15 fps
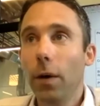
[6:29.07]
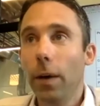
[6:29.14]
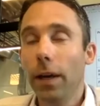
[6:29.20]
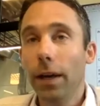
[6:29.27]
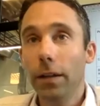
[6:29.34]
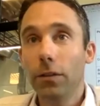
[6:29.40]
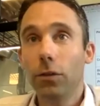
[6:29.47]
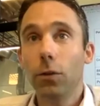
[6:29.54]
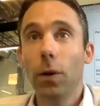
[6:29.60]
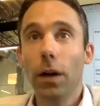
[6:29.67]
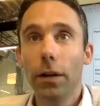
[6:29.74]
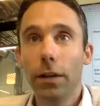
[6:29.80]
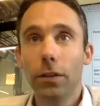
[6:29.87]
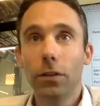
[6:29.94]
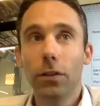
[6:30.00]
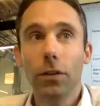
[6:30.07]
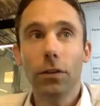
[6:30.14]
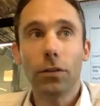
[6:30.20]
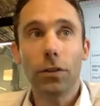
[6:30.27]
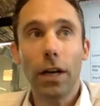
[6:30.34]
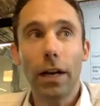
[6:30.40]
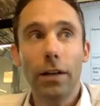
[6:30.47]
It's a very
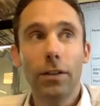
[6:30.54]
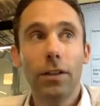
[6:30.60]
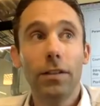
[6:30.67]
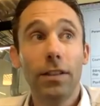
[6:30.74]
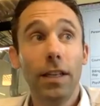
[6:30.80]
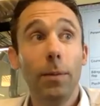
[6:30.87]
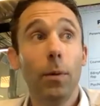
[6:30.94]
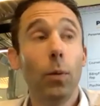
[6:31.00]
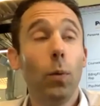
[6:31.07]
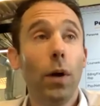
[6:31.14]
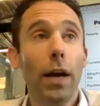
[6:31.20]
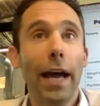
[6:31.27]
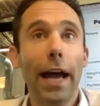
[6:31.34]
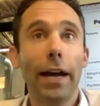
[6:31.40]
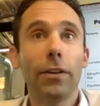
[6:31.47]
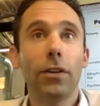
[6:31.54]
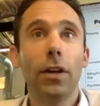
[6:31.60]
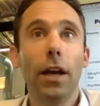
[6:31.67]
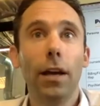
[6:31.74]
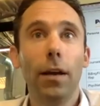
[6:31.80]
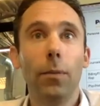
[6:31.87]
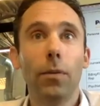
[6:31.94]
convoluted process,
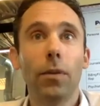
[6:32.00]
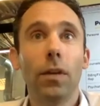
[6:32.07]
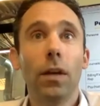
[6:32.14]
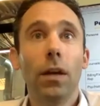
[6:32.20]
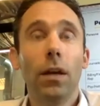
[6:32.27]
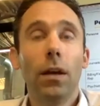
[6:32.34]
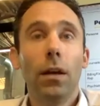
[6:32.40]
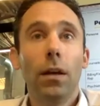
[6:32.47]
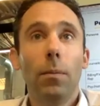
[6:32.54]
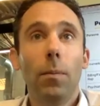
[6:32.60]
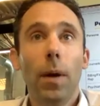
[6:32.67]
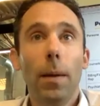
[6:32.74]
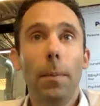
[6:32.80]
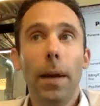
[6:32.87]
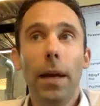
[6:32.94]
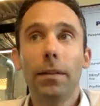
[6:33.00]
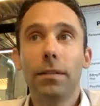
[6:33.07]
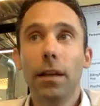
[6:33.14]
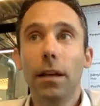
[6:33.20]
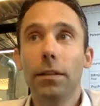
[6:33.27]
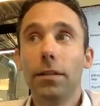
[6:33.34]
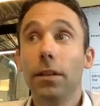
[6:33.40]
but once you get
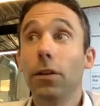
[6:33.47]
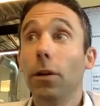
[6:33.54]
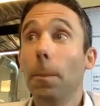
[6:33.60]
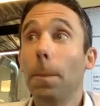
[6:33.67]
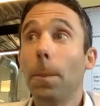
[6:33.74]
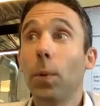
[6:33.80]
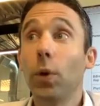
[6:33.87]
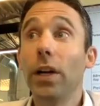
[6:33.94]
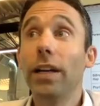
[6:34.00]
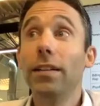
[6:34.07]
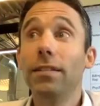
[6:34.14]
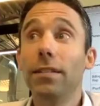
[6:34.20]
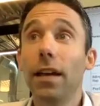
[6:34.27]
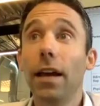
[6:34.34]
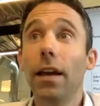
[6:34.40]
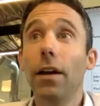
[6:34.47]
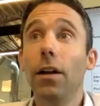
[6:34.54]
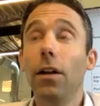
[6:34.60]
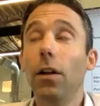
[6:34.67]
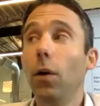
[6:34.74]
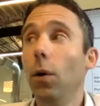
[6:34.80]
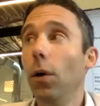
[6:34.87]
in, then you'll be able
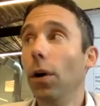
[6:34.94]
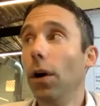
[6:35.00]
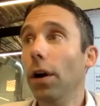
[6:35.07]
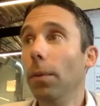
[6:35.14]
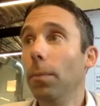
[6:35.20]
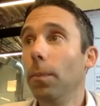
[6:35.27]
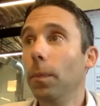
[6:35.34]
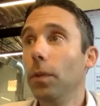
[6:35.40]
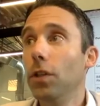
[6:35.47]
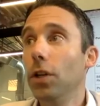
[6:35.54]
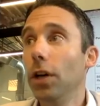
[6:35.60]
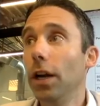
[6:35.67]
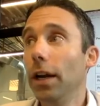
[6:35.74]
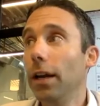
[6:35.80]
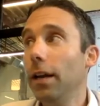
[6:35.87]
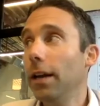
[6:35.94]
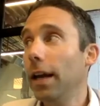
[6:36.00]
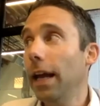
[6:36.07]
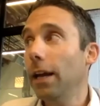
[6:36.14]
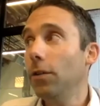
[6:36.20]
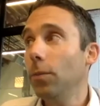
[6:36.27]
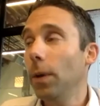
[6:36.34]
to have all the
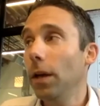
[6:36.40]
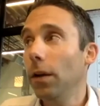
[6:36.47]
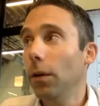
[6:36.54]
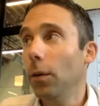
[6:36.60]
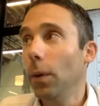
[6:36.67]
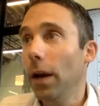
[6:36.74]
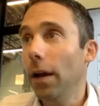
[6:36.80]
access you need